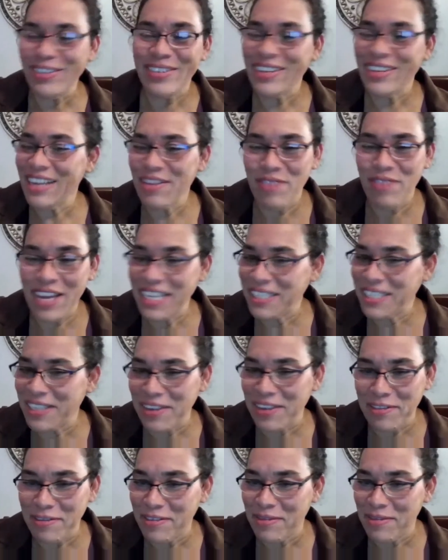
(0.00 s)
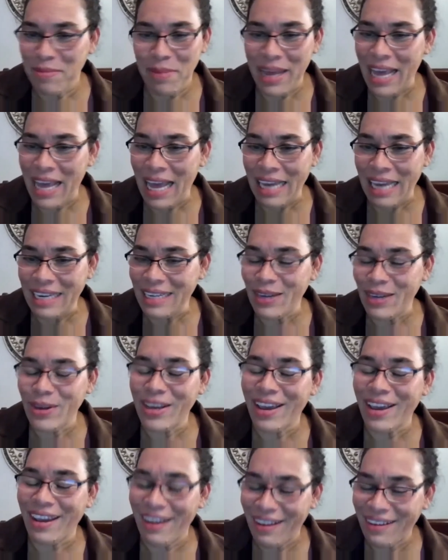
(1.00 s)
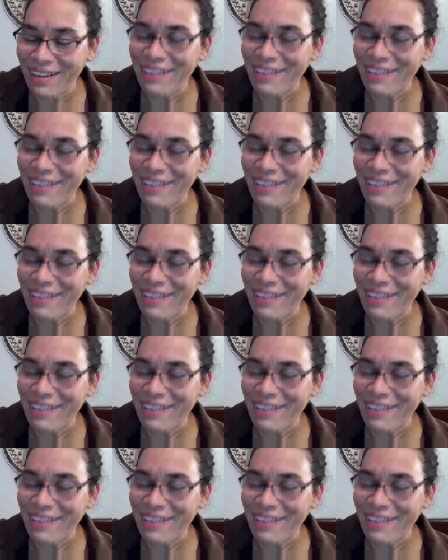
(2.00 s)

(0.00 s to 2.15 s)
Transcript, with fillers: invasive. Yeah, Bad. Yeah, okay. the